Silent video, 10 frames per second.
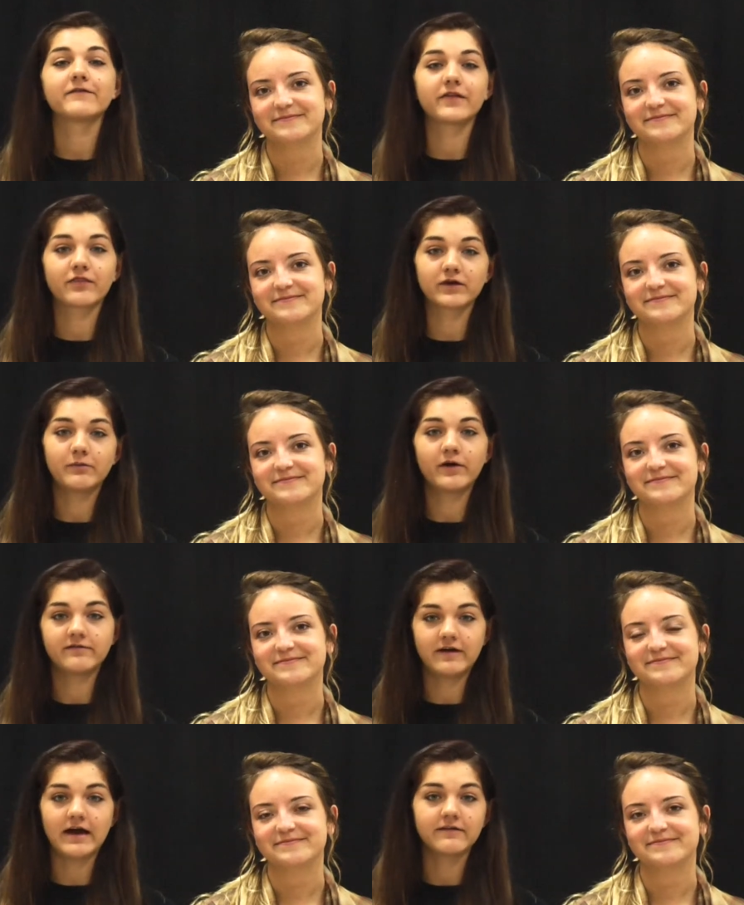Speaker 1: of a
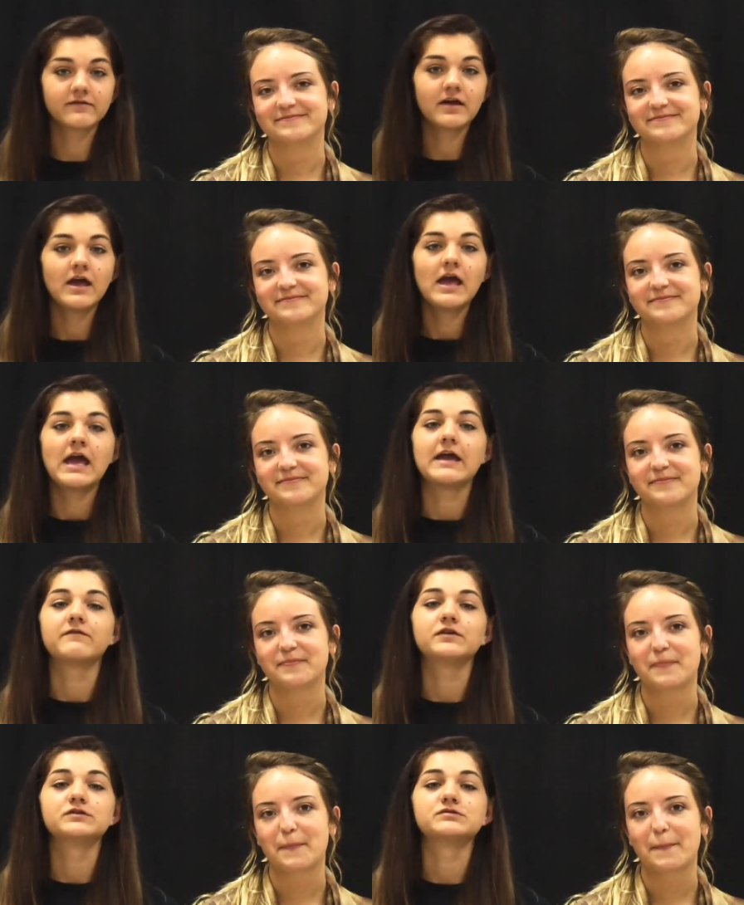3.5.
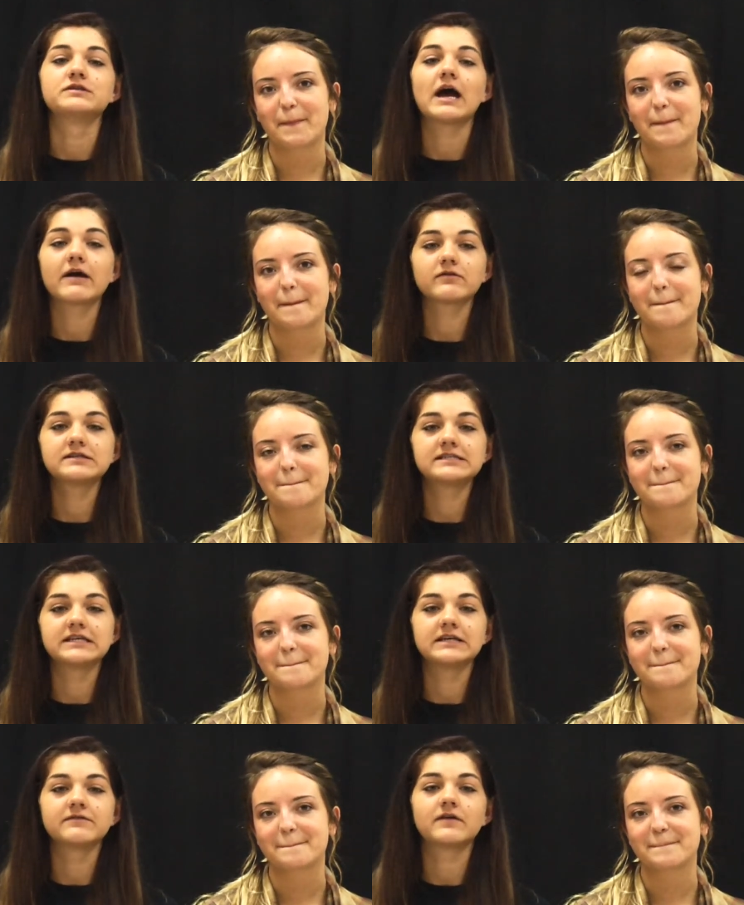If you do not
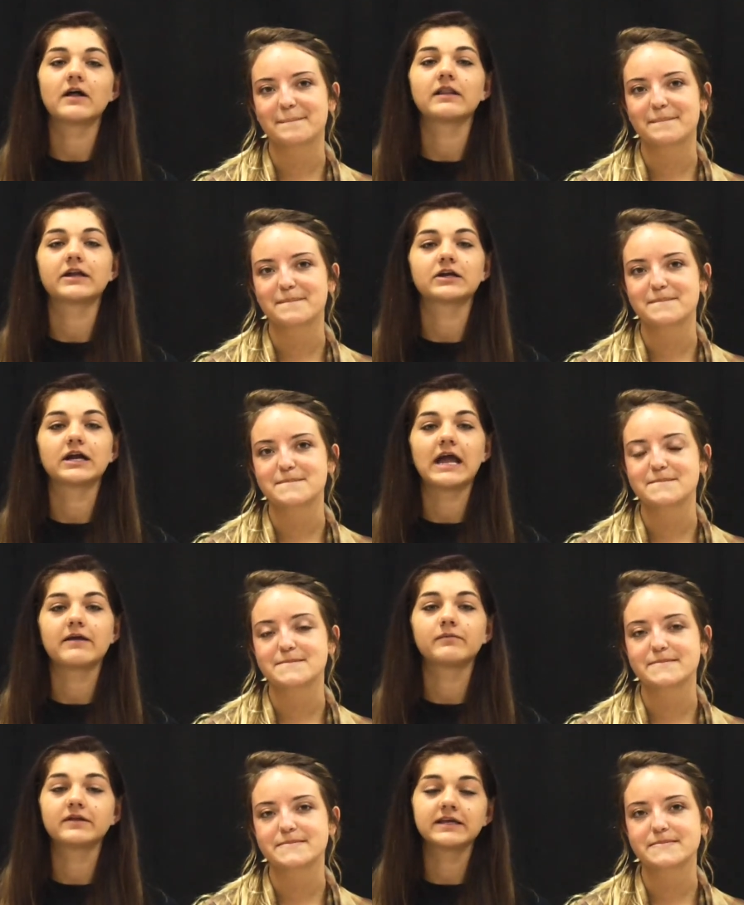receive a letter
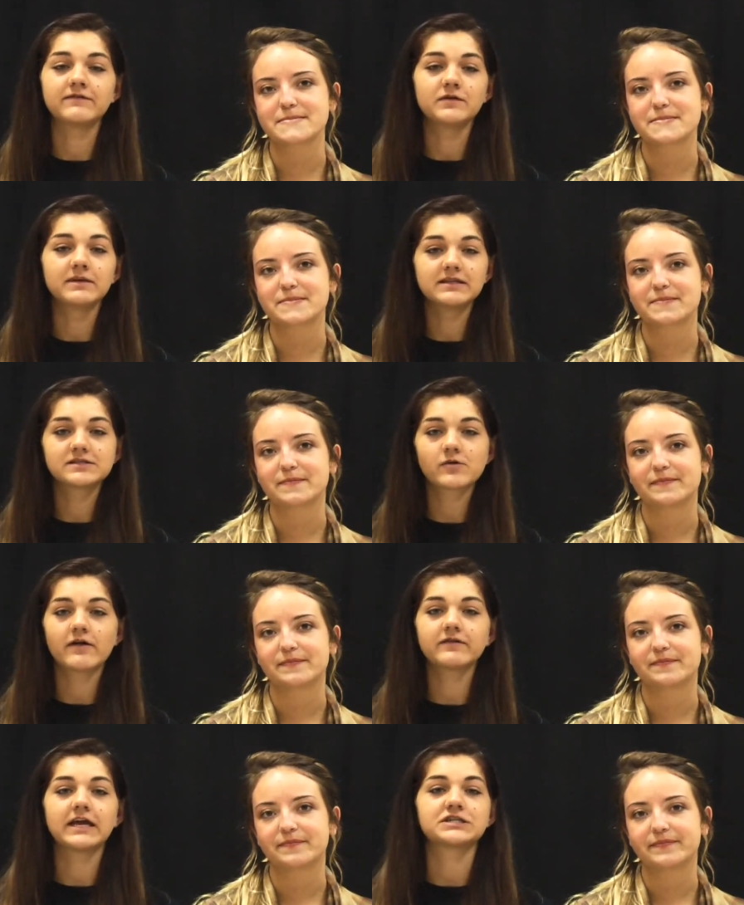and believe you meet this
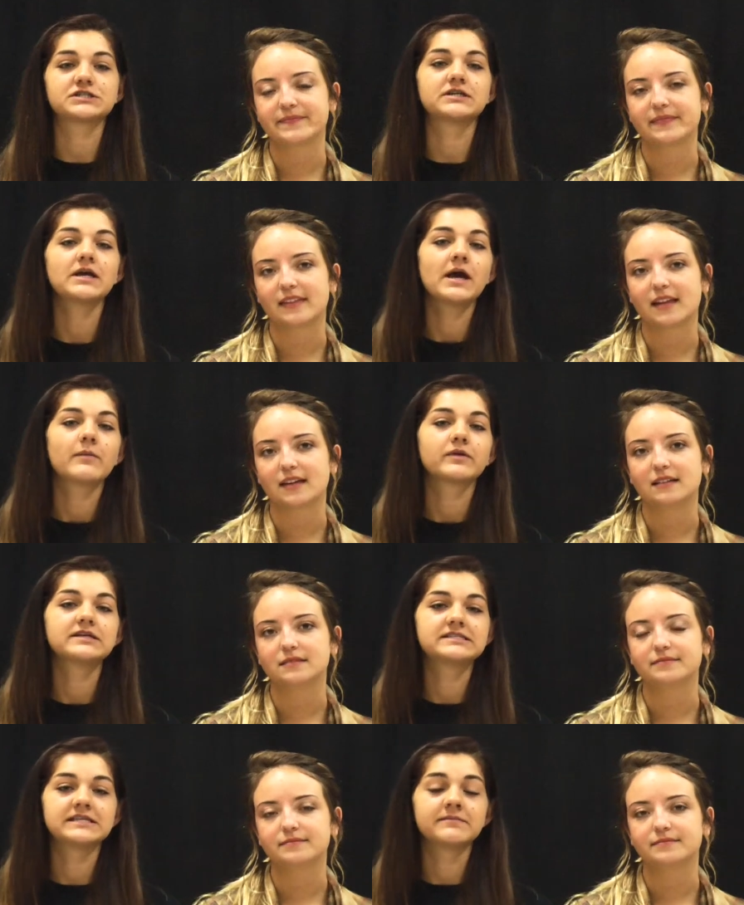qualification,
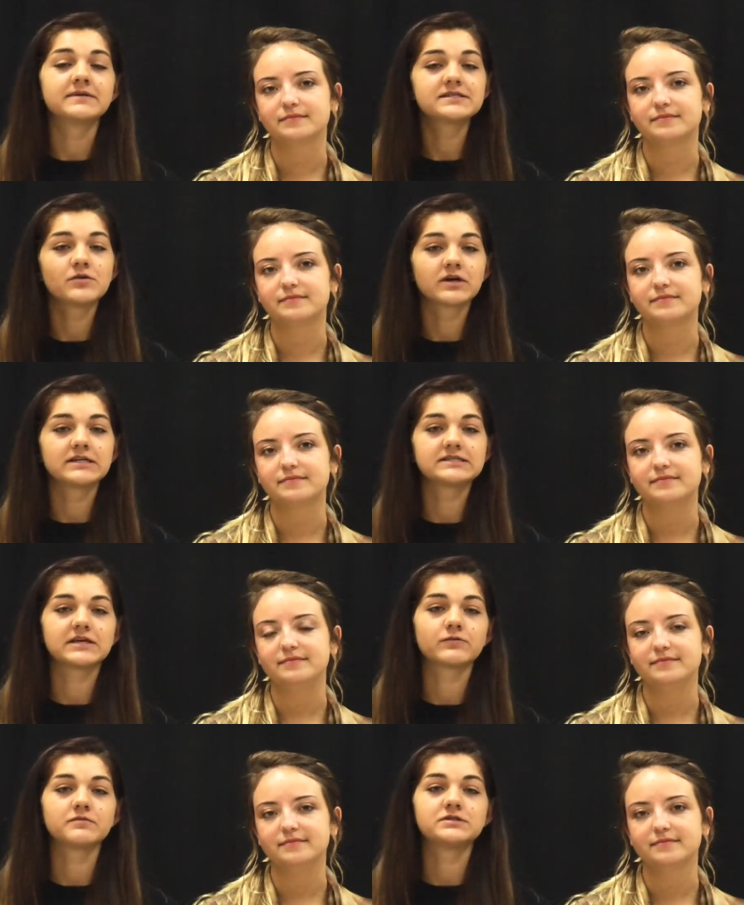please see Ms. Norris
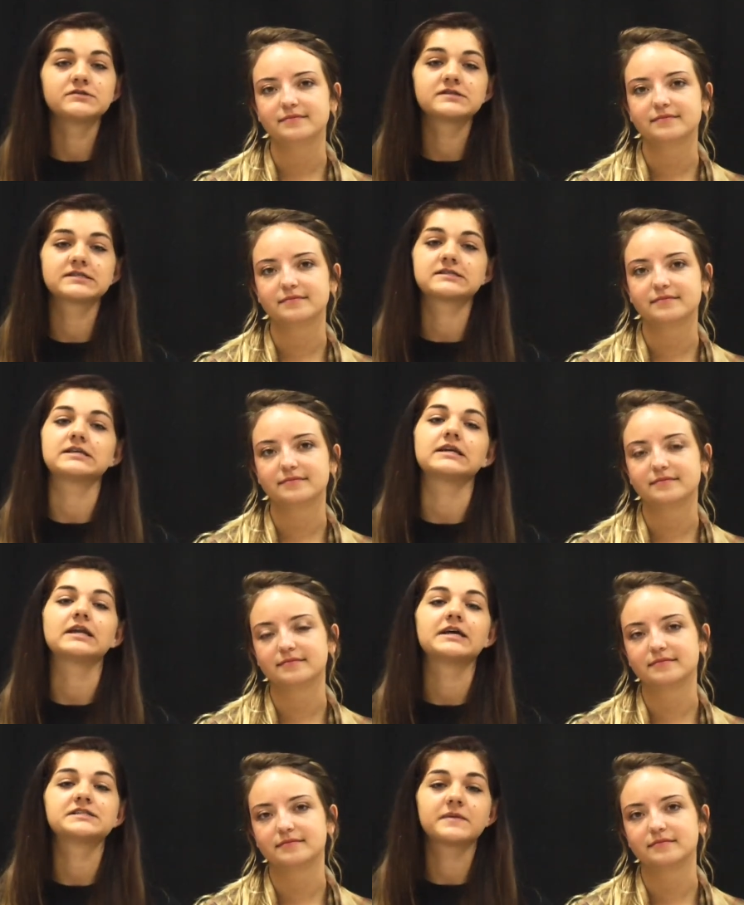in room 216,
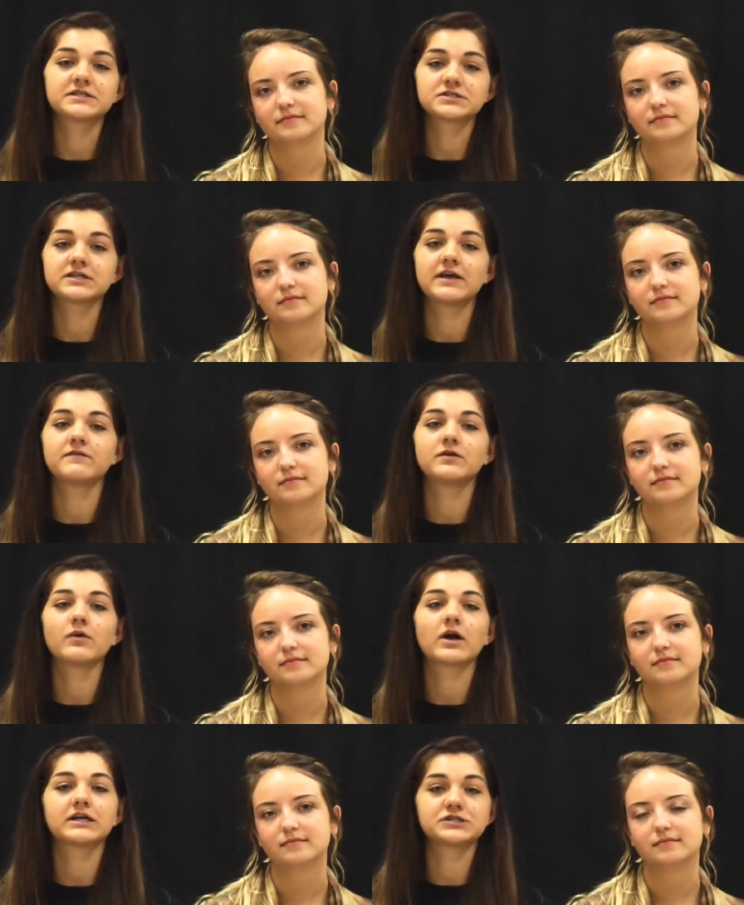especially if you
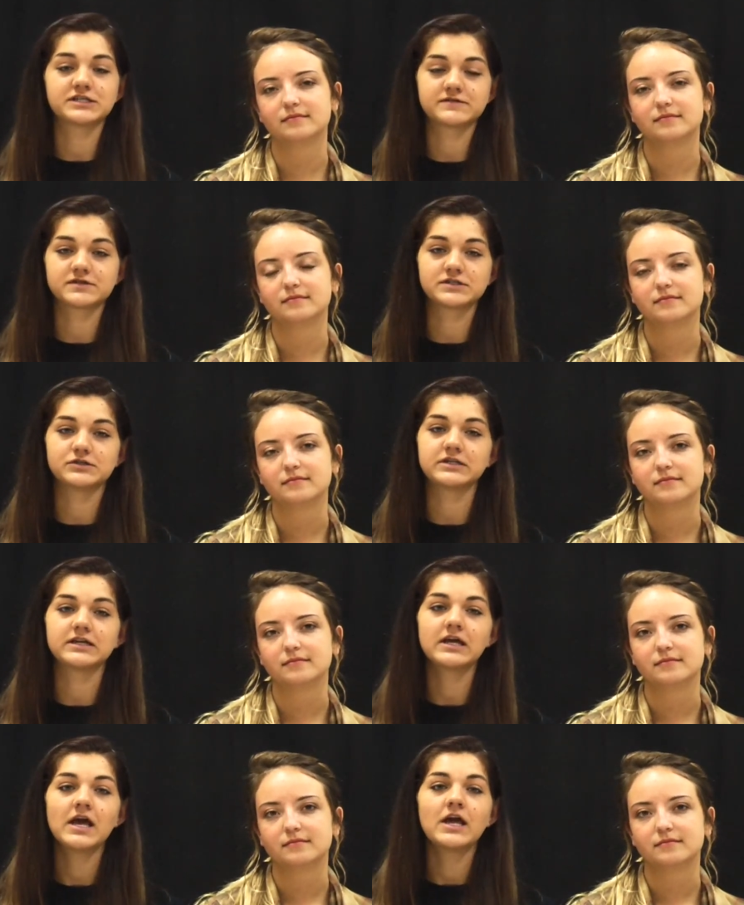are a transfer student,
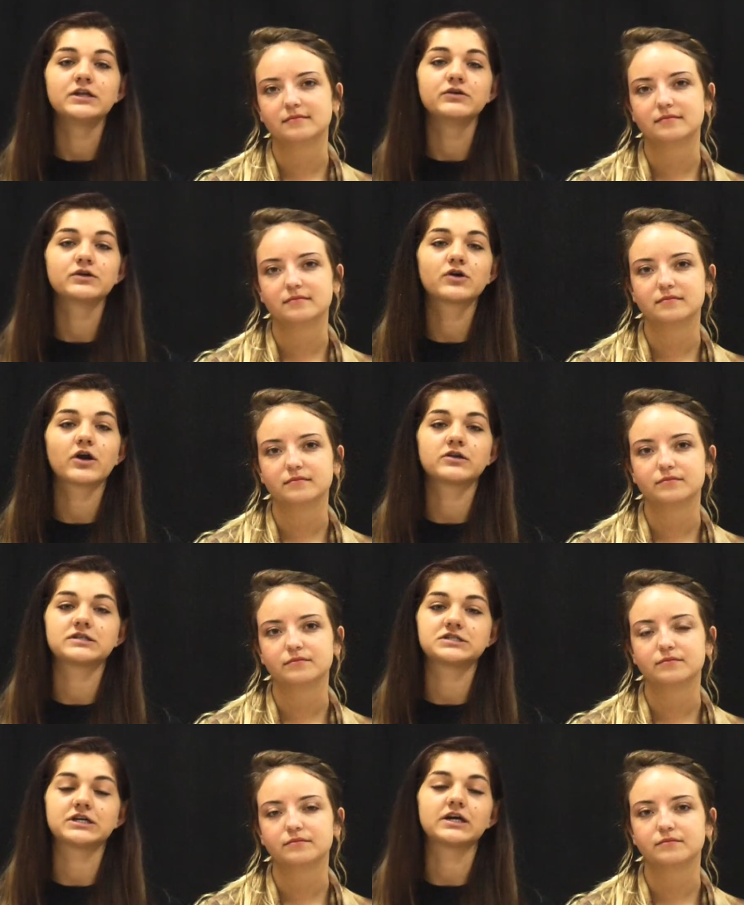new to Garner
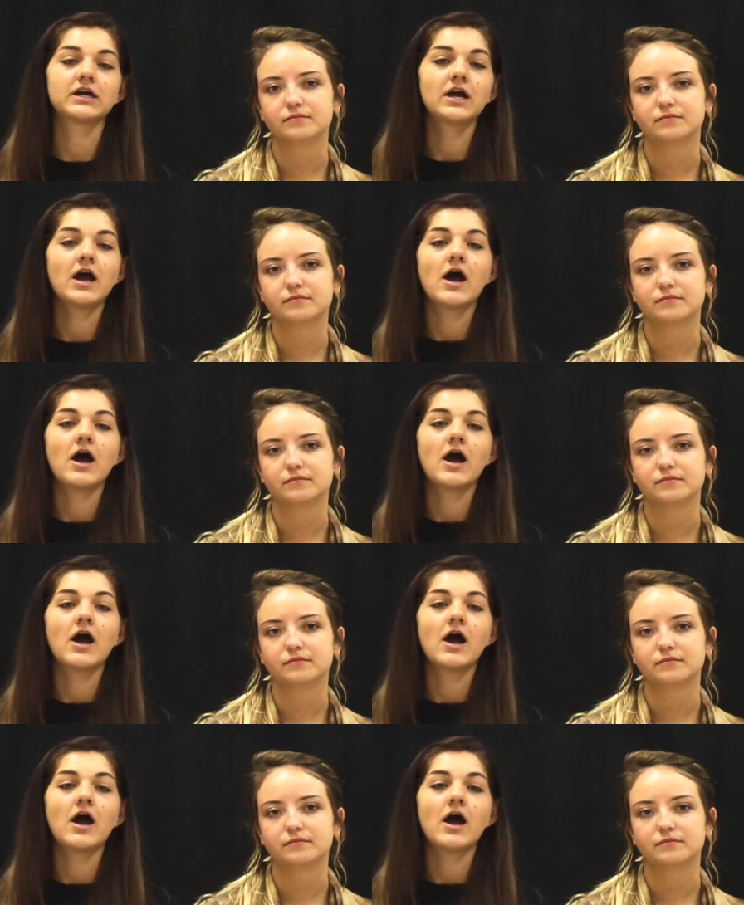this year.